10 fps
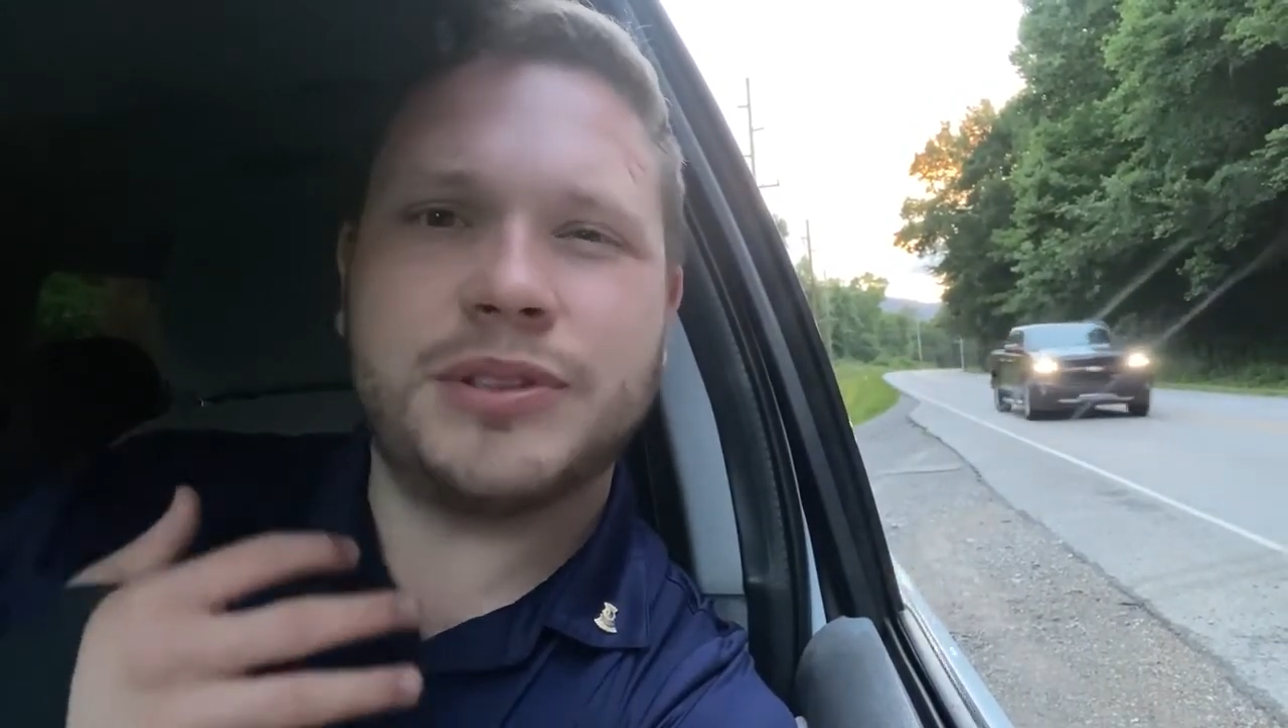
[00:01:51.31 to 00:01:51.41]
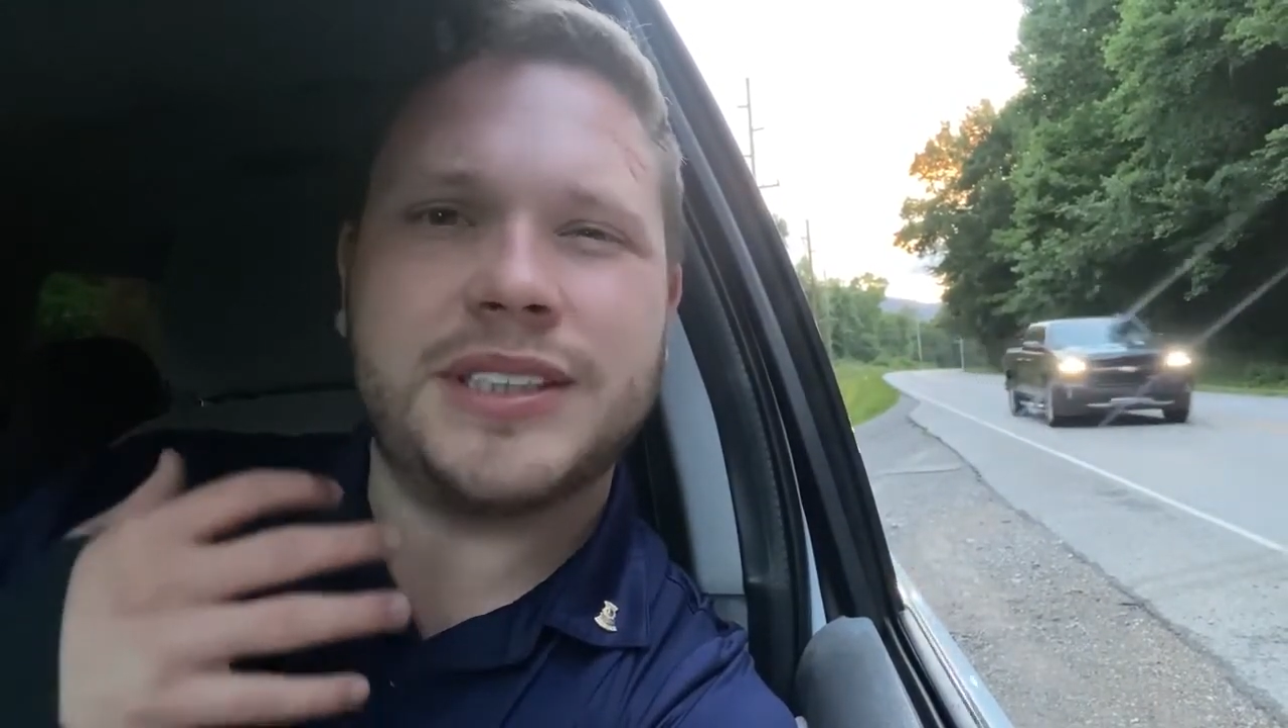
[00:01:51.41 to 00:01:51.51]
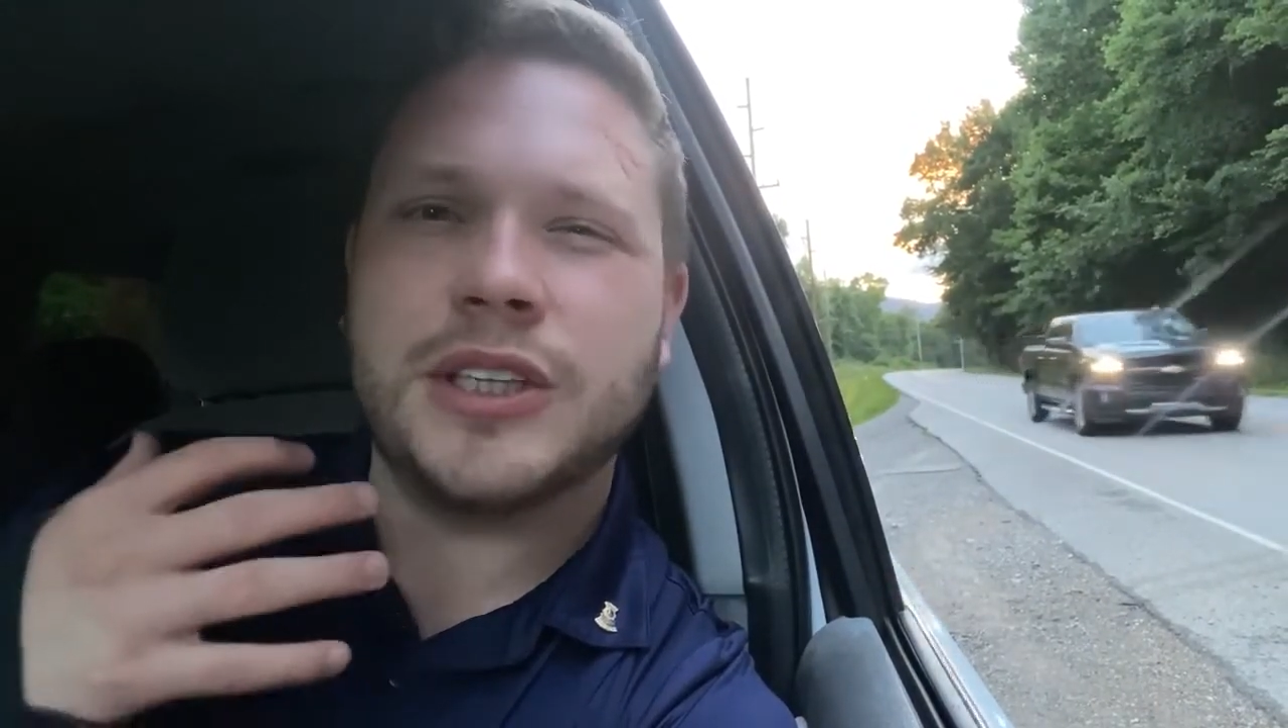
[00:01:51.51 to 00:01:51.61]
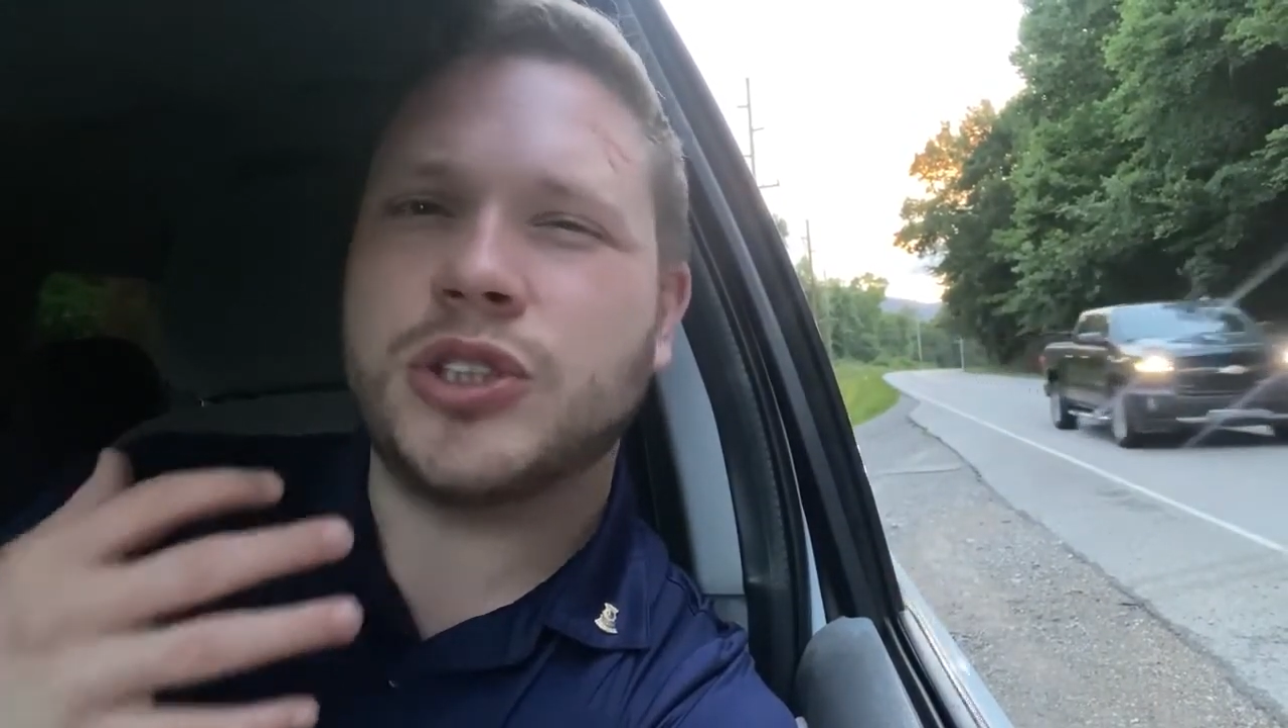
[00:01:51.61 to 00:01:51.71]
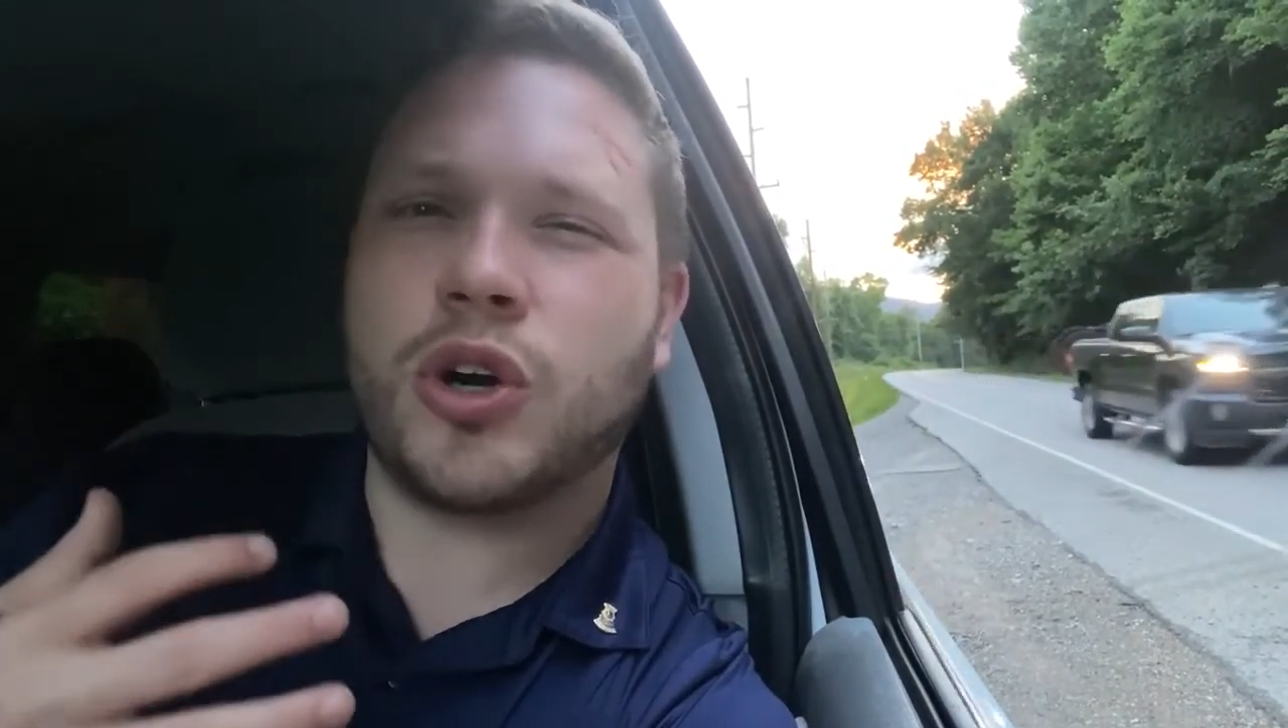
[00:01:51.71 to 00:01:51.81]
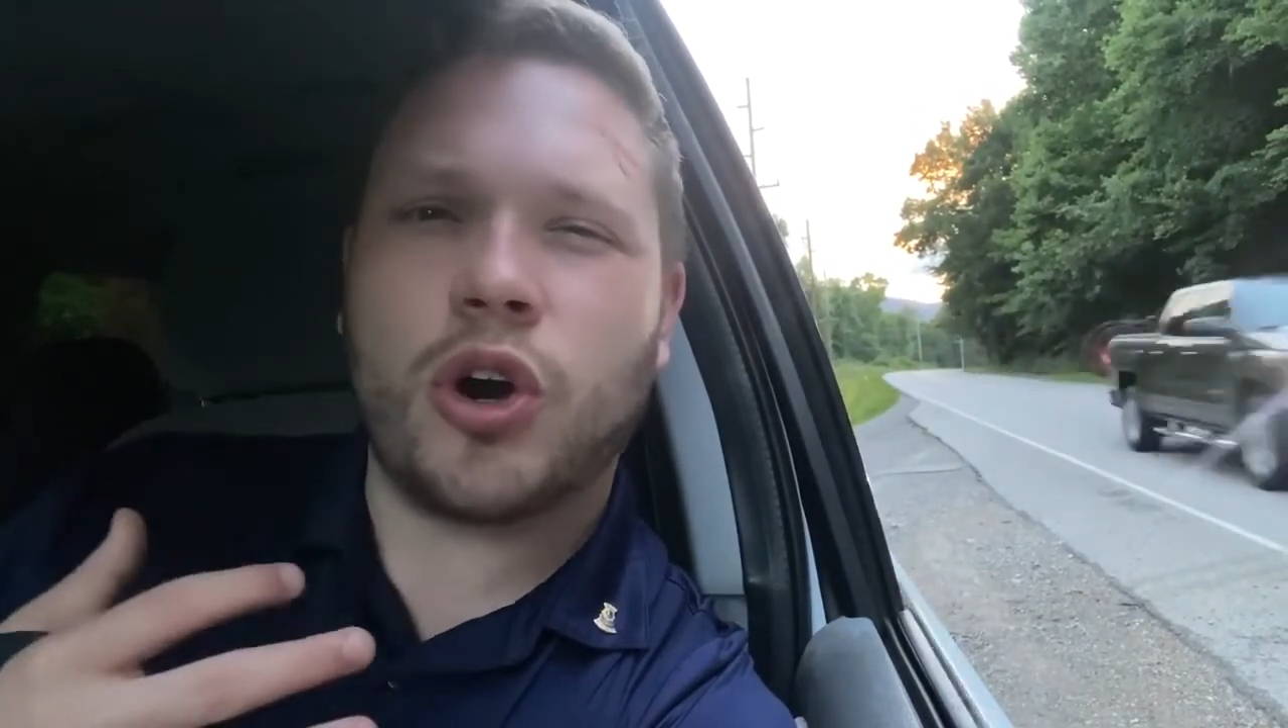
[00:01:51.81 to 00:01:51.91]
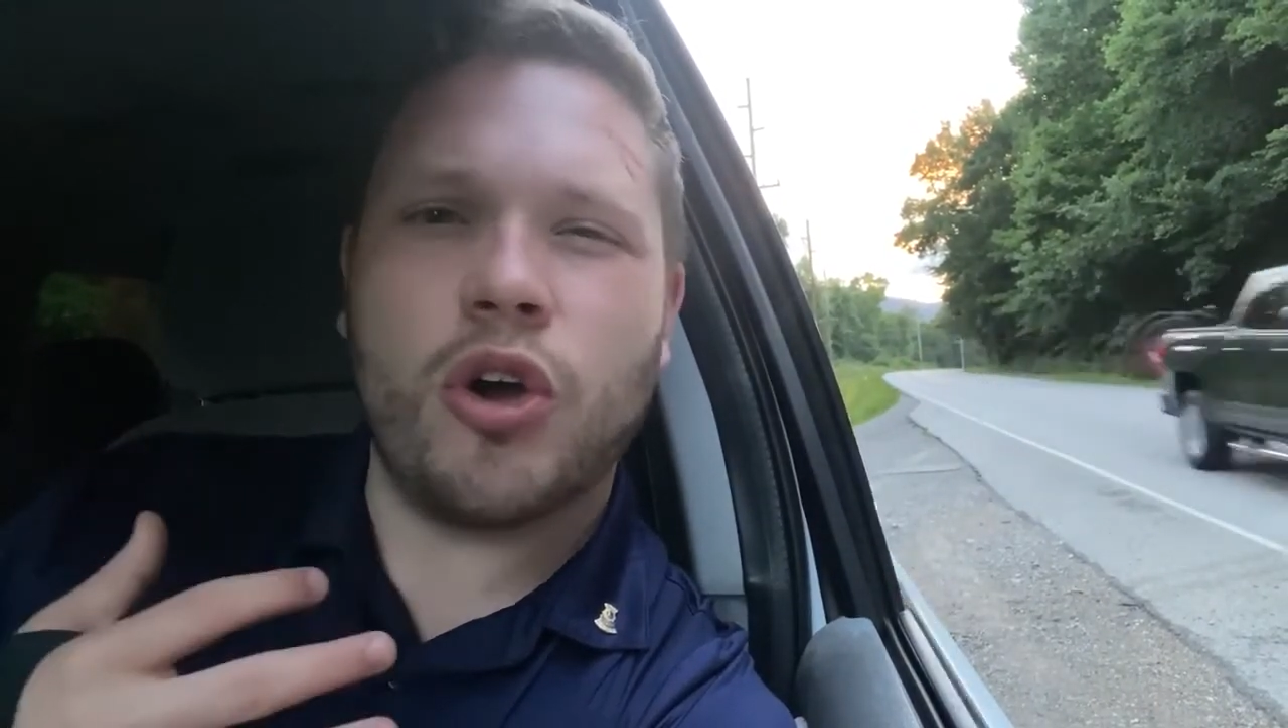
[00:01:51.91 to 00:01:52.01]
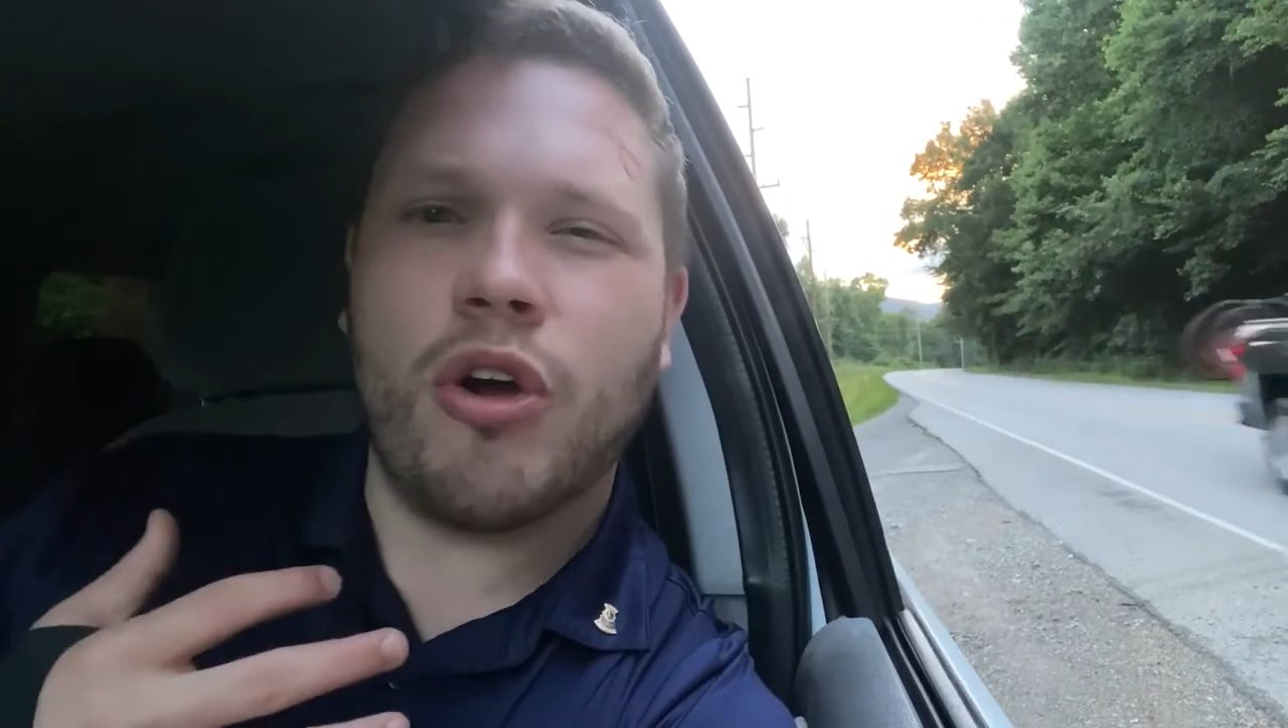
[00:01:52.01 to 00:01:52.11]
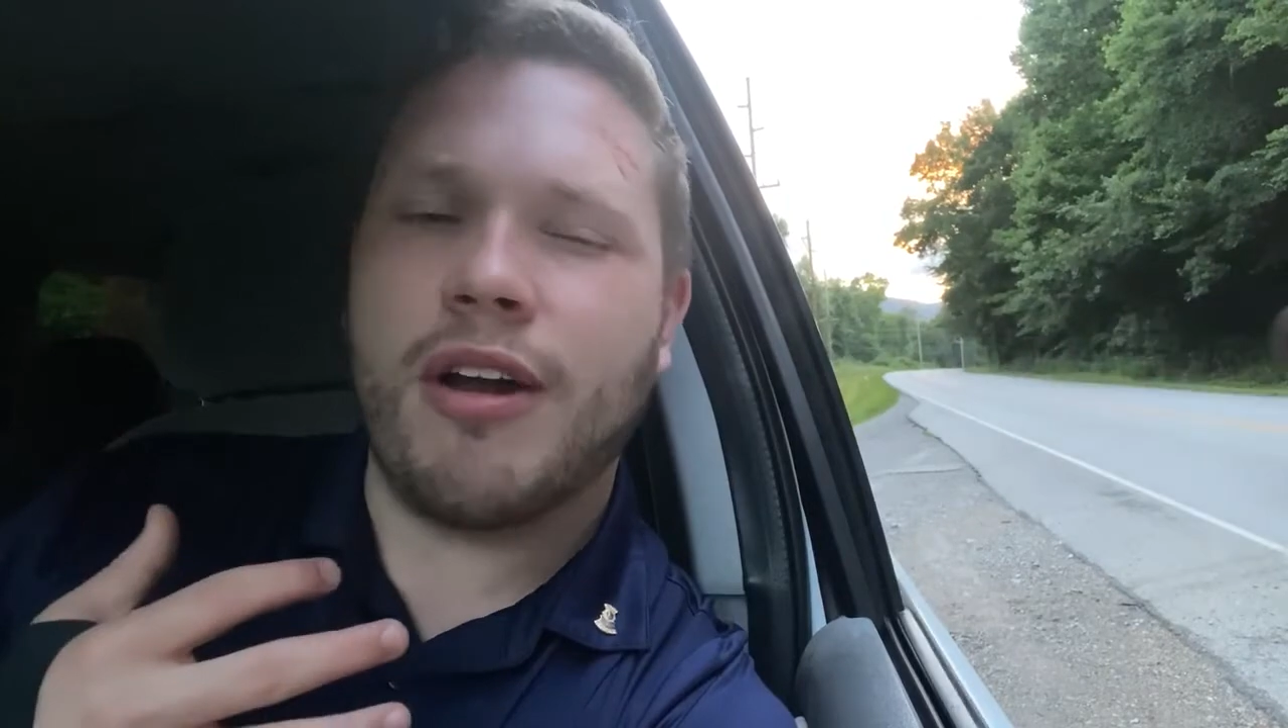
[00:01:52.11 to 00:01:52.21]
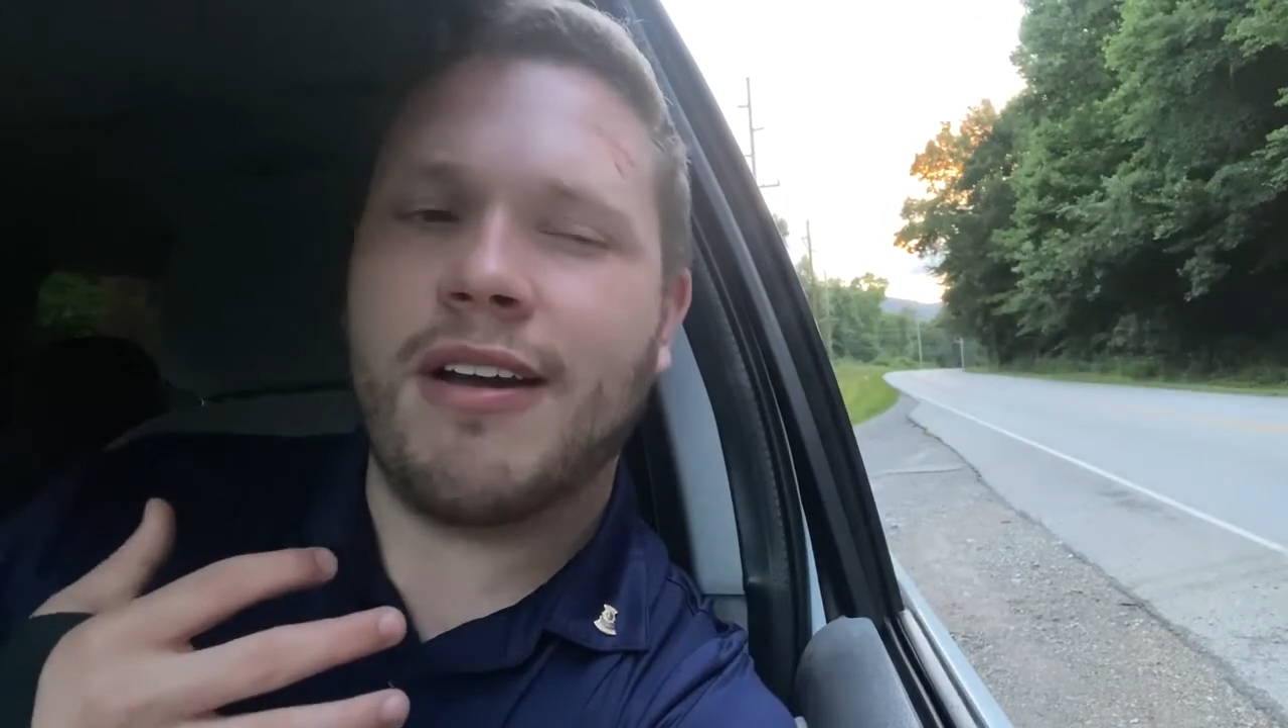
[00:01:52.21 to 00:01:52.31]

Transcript: sisterhood.